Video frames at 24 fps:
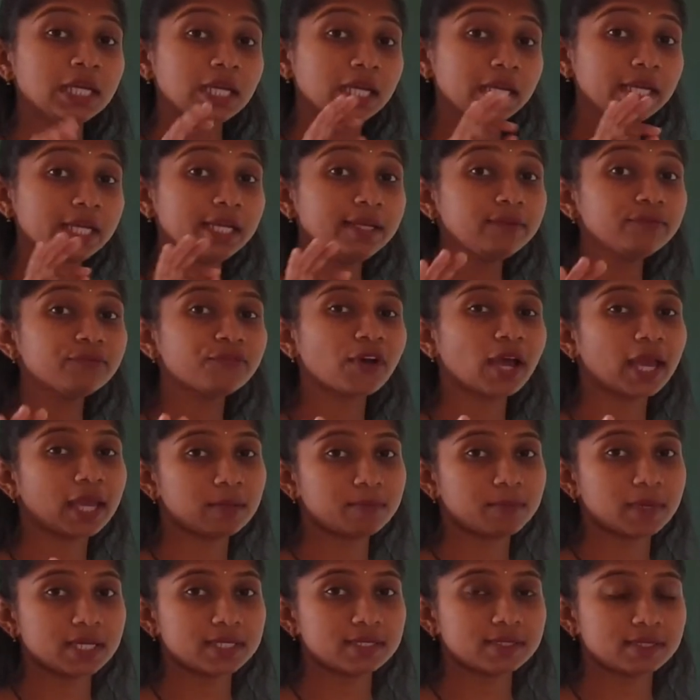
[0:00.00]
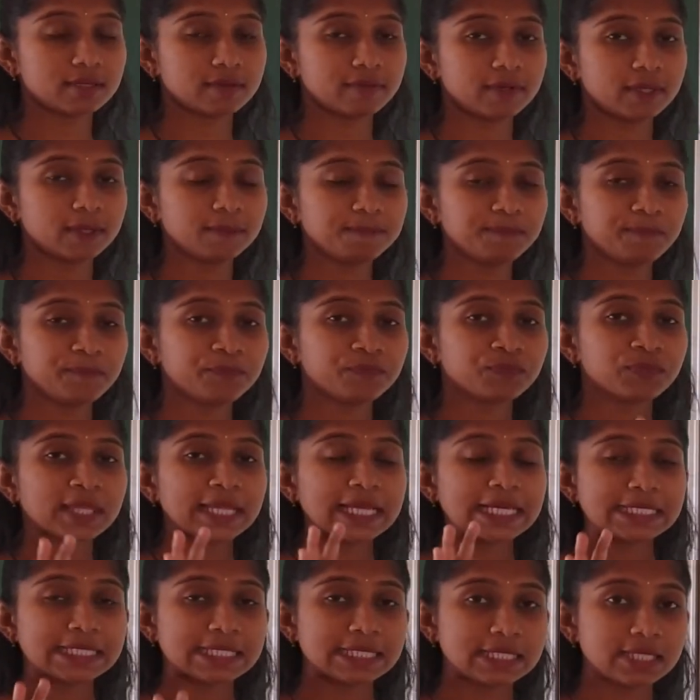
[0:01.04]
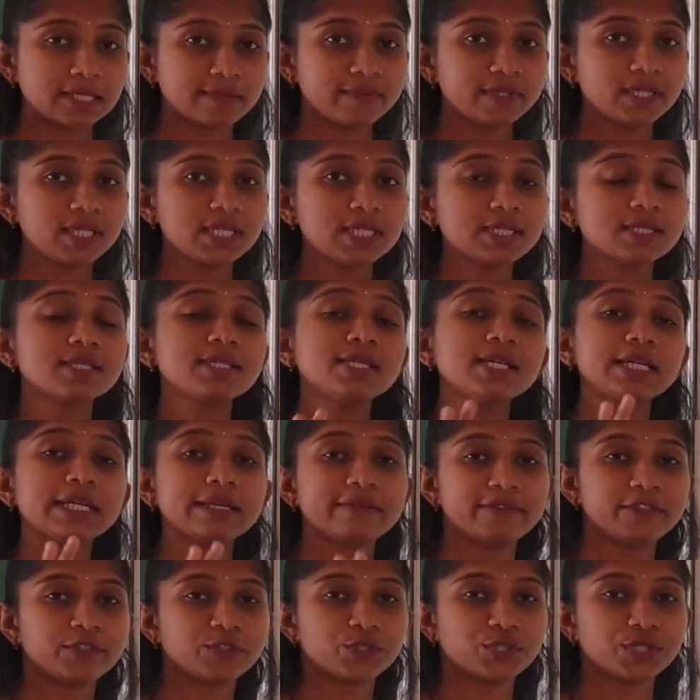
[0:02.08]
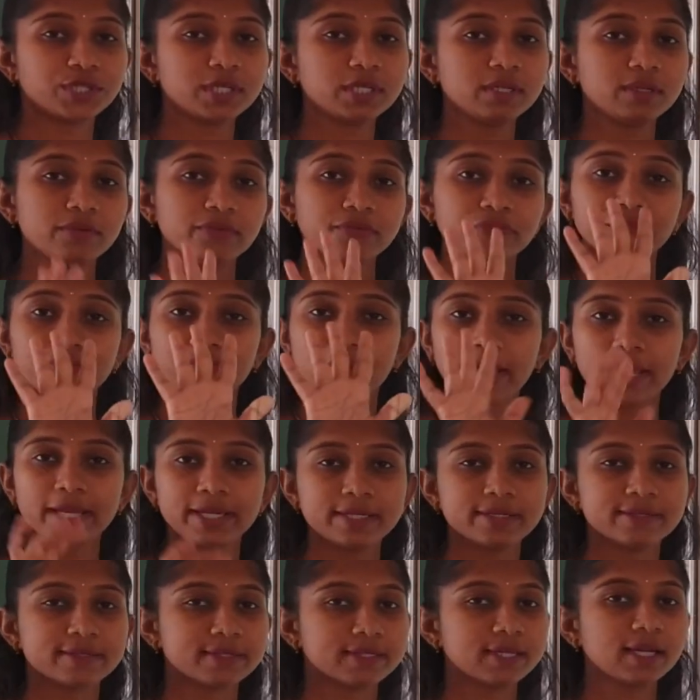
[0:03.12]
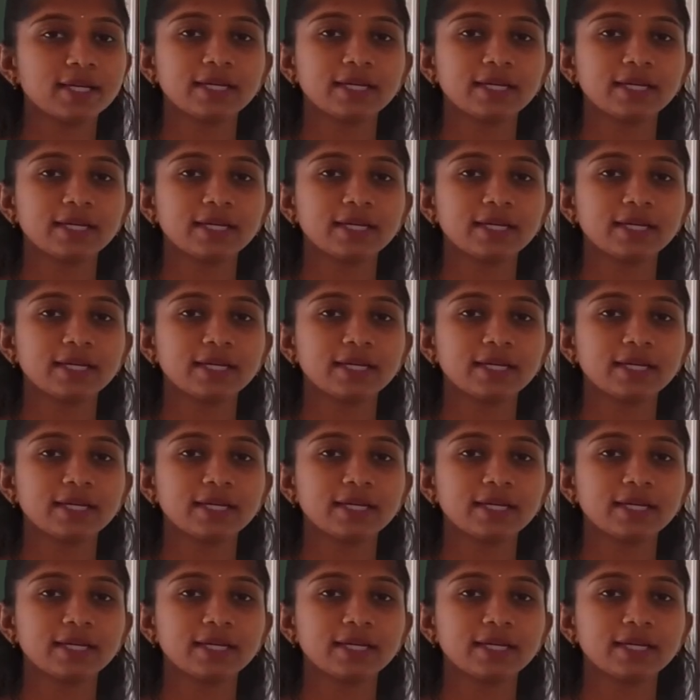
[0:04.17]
In 5 by 7, 7 is the division, 5 is the